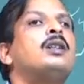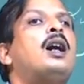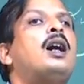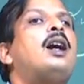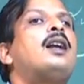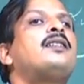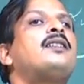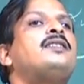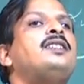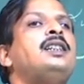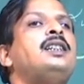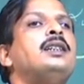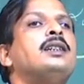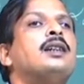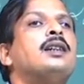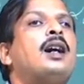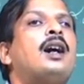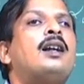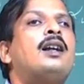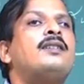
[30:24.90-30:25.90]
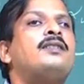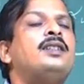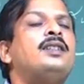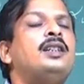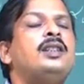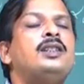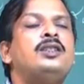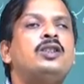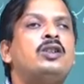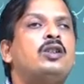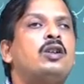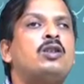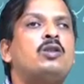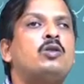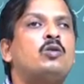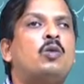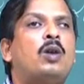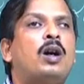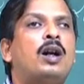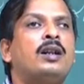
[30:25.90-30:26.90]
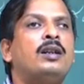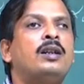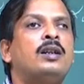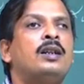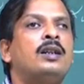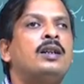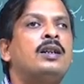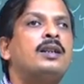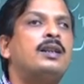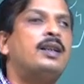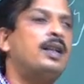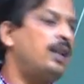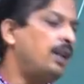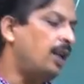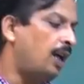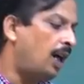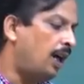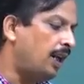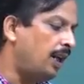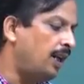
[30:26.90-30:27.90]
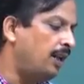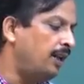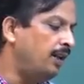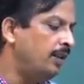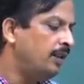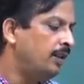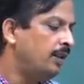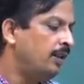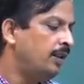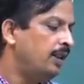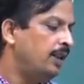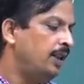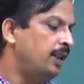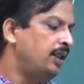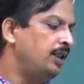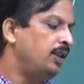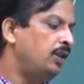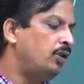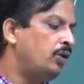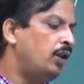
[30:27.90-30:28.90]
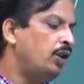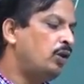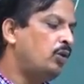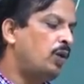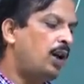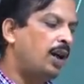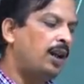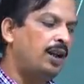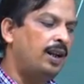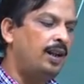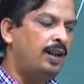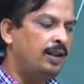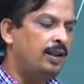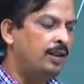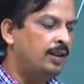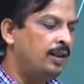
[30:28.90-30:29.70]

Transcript: Rg is equal to 1, then Rn is equal to RL,